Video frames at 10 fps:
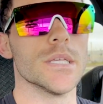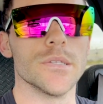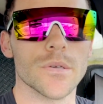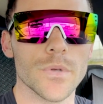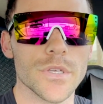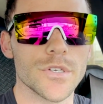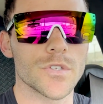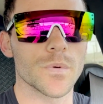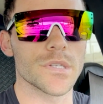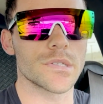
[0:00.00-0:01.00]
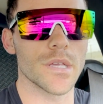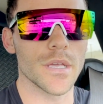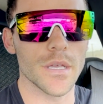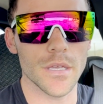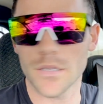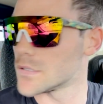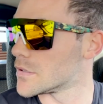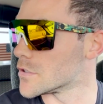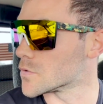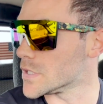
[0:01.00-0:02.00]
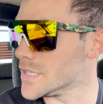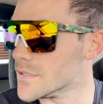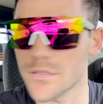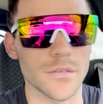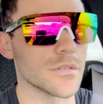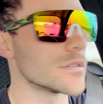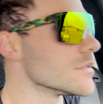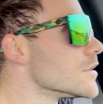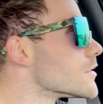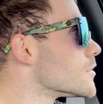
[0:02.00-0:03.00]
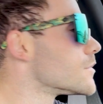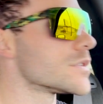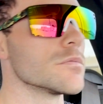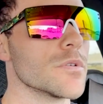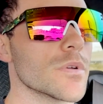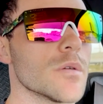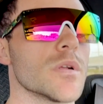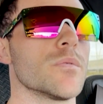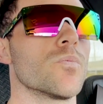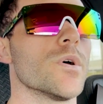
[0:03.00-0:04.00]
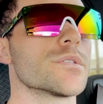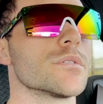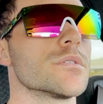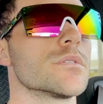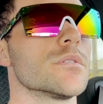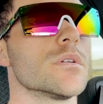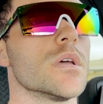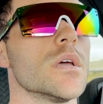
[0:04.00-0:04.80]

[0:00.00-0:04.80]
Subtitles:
So really just want to say, so there's Eastern Street, so I'm assuming we're coming up on Western soon.